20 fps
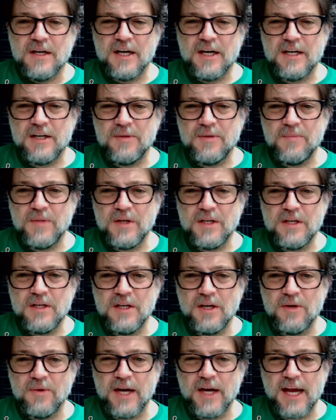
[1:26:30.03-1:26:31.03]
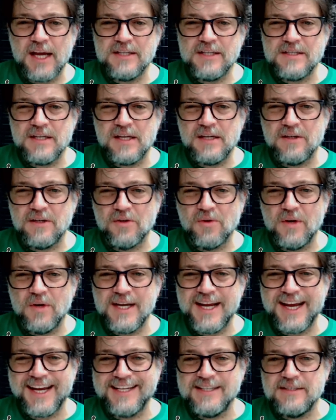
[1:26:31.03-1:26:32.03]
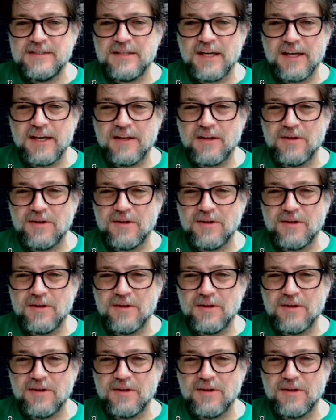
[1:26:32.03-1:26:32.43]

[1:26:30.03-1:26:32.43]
An 18 degree intake